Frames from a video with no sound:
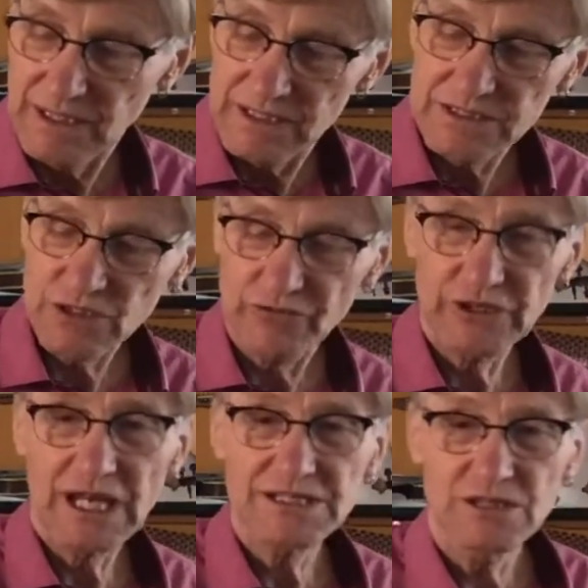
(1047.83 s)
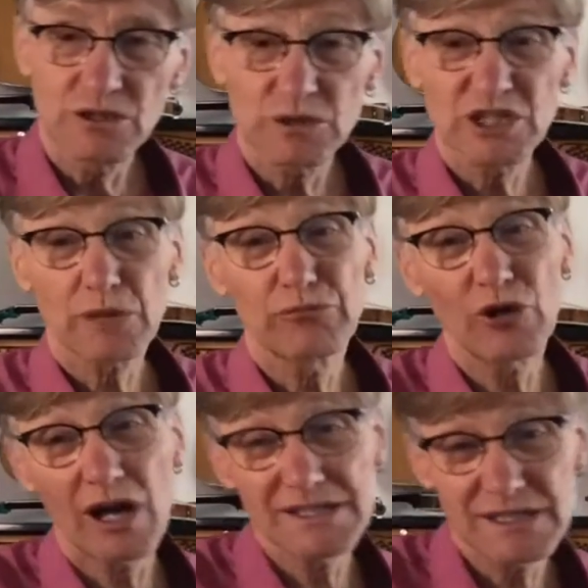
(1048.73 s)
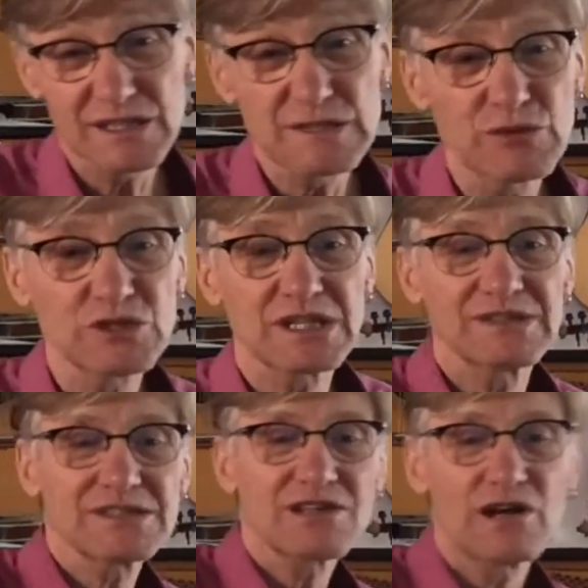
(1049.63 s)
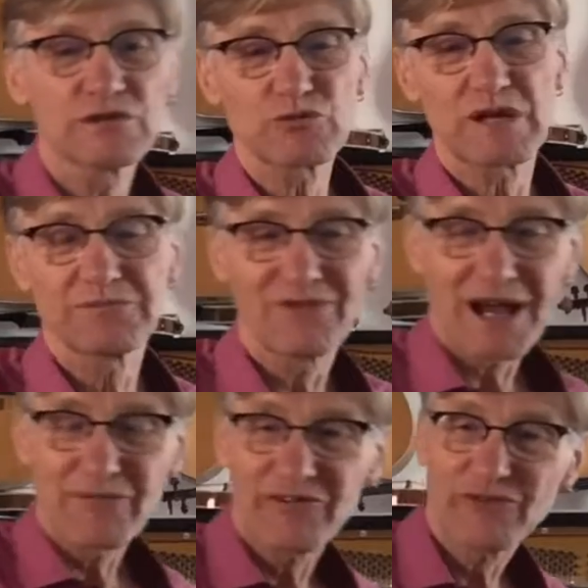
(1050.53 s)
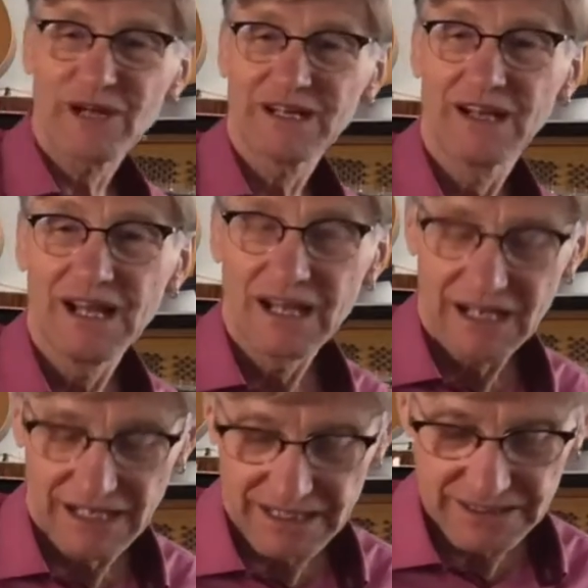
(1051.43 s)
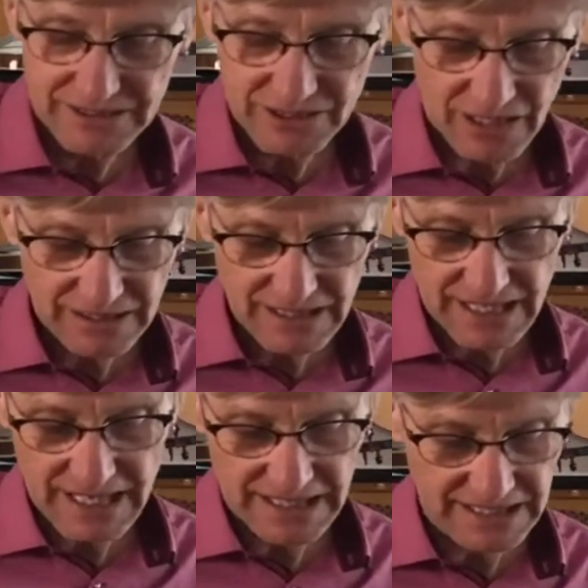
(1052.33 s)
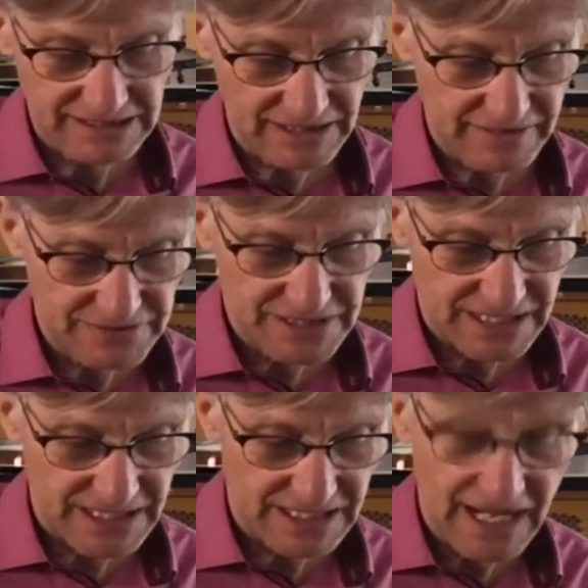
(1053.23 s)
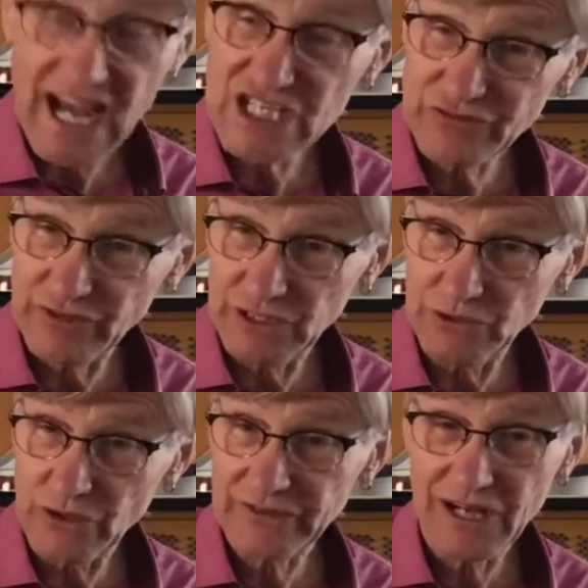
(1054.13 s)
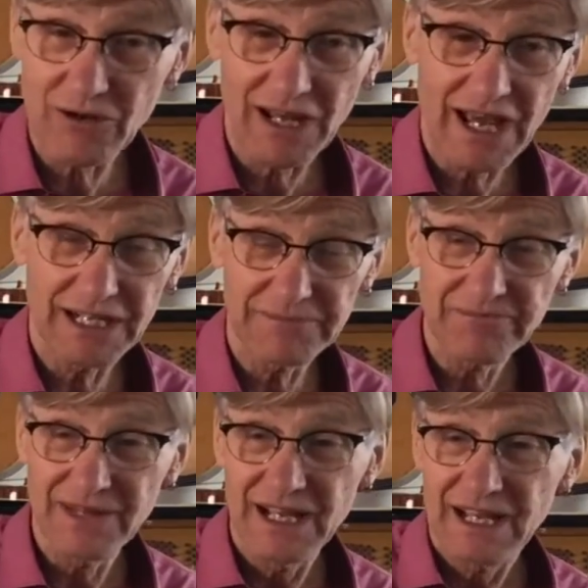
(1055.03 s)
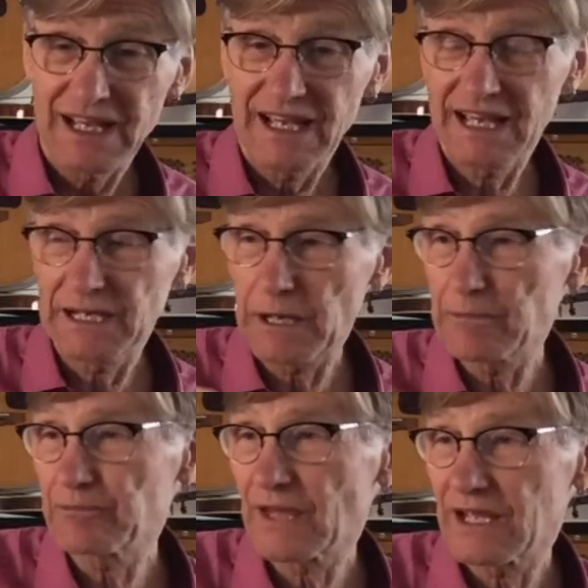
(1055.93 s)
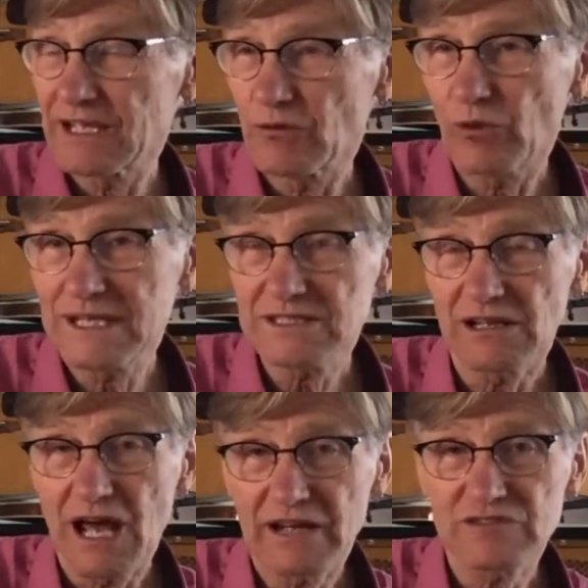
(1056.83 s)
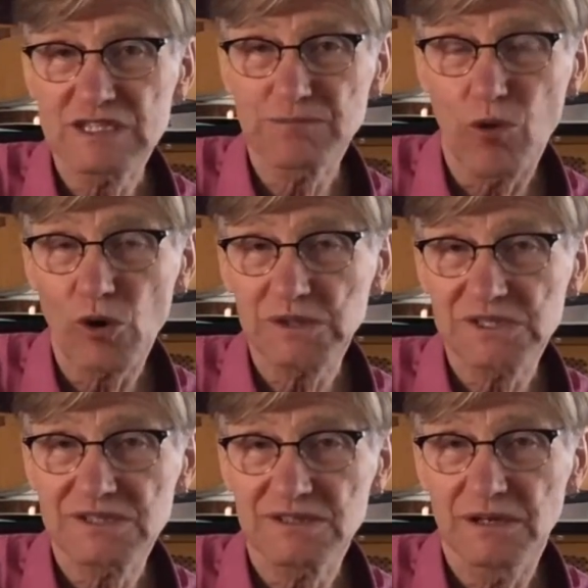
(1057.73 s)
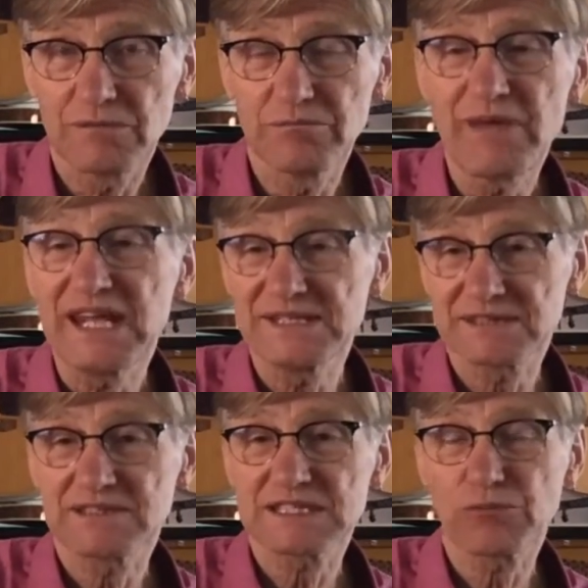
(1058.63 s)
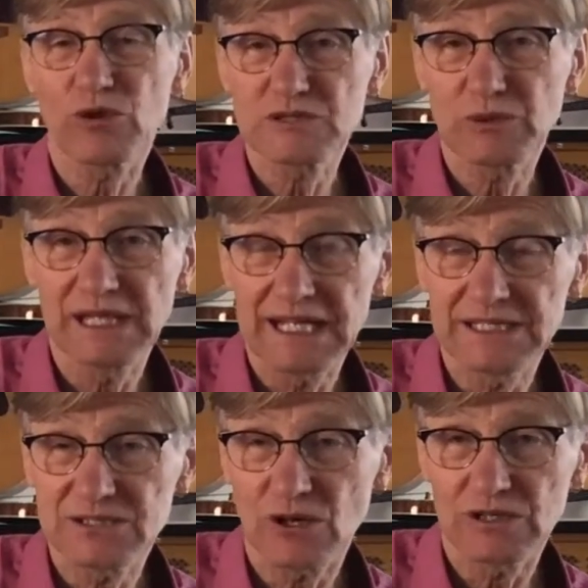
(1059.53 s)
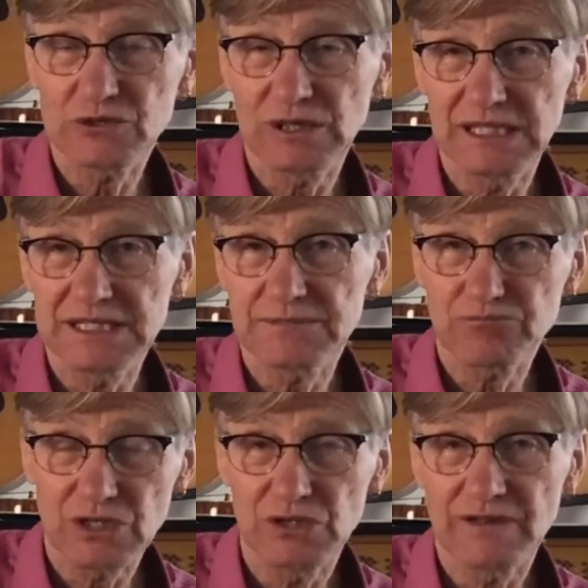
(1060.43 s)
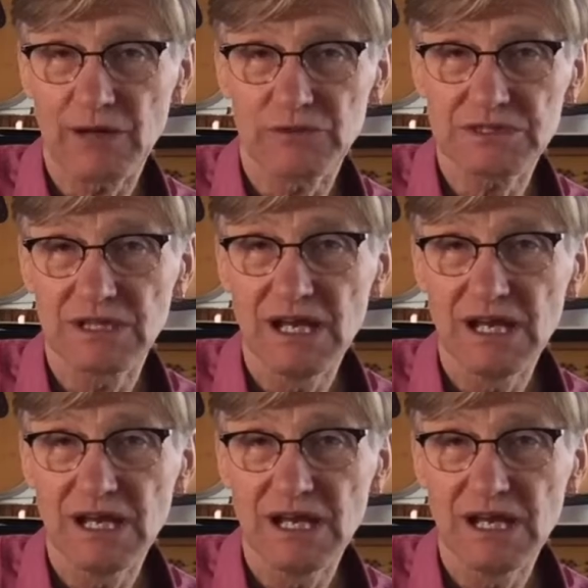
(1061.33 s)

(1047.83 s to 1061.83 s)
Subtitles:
So if you guys don't know Chuck Brodsky's music, this song was written by my friend Chuck, and he lives in Asheville, North Carolina. And he writes a lot of sports-related songs, or at least, that was,